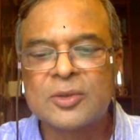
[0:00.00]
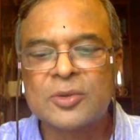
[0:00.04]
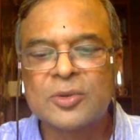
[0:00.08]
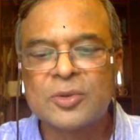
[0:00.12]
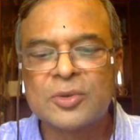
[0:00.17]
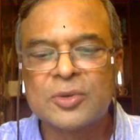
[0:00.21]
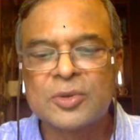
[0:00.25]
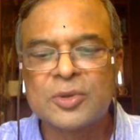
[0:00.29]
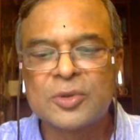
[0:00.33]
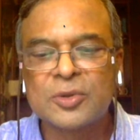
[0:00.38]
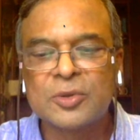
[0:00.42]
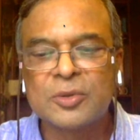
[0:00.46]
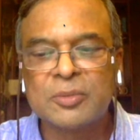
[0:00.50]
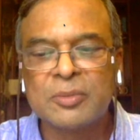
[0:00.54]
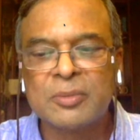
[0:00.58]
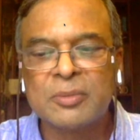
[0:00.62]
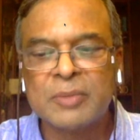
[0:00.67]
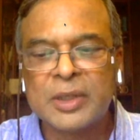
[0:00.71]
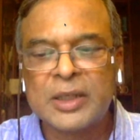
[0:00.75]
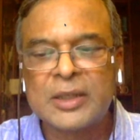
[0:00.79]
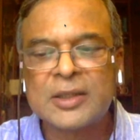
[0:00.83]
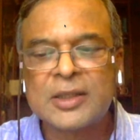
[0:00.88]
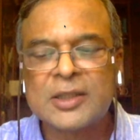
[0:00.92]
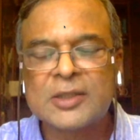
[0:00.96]
to
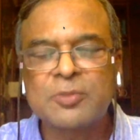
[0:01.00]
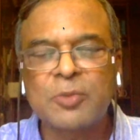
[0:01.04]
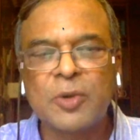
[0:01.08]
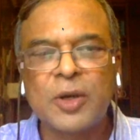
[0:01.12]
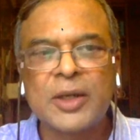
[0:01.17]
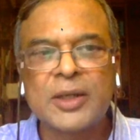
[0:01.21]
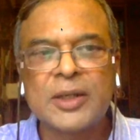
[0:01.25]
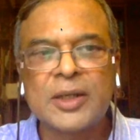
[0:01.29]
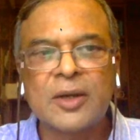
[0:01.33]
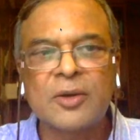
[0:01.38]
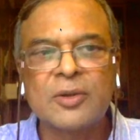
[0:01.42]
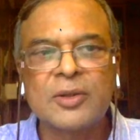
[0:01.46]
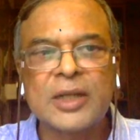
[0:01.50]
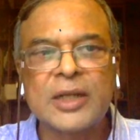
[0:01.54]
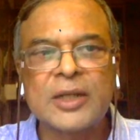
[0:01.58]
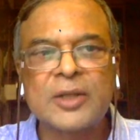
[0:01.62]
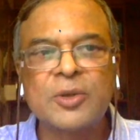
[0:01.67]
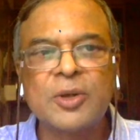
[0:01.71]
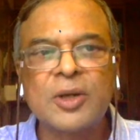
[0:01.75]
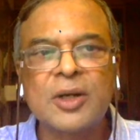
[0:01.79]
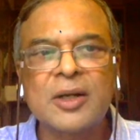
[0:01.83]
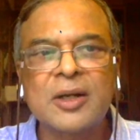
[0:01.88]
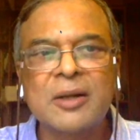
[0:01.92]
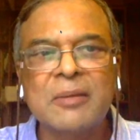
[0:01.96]
bring this point out,
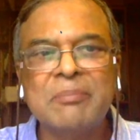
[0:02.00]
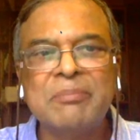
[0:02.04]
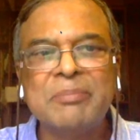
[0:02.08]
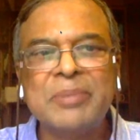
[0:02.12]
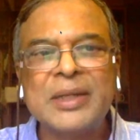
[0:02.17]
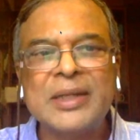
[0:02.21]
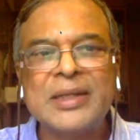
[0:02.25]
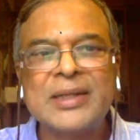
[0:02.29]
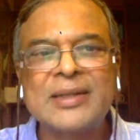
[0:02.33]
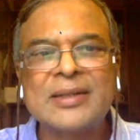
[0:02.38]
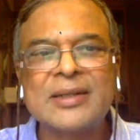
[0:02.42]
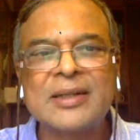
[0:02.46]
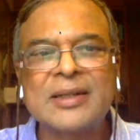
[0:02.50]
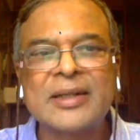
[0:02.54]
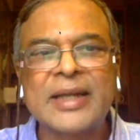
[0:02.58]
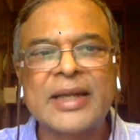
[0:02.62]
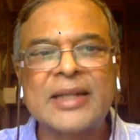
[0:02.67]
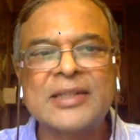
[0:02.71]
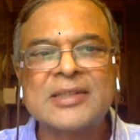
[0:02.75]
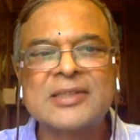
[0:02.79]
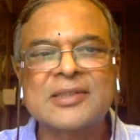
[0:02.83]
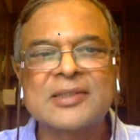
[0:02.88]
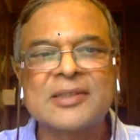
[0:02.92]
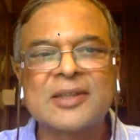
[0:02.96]
that you are competing
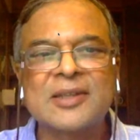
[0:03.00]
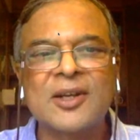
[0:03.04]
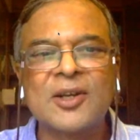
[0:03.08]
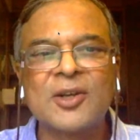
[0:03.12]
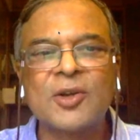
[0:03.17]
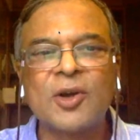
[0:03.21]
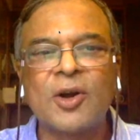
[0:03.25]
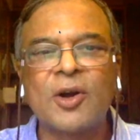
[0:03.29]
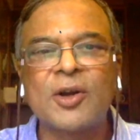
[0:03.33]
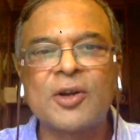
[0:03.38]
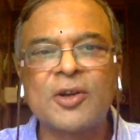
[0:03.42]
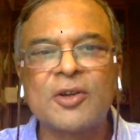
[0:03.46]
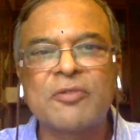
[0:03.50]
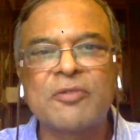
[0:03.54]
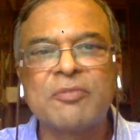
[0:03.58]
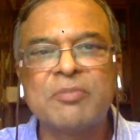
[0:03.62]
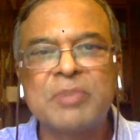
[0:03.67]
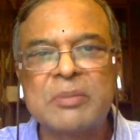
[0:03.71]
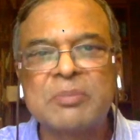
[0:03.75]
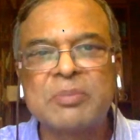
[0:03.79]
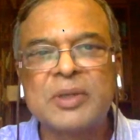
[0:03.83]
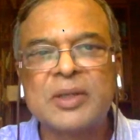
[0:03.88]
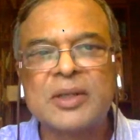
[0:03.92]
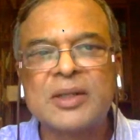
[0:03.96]
against a lot
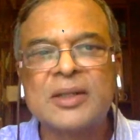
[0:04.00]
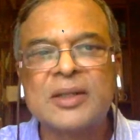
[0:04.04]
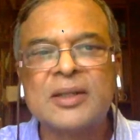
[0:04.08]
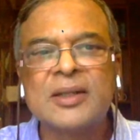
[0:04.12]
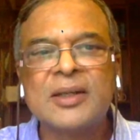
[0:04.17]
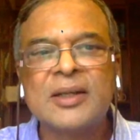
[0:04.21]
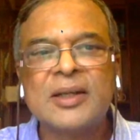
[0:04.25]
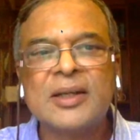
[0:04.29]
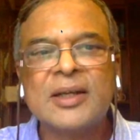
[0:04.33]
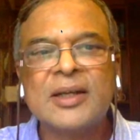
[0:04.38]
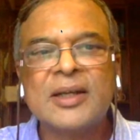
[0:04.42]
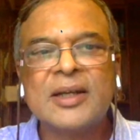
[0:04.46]
of people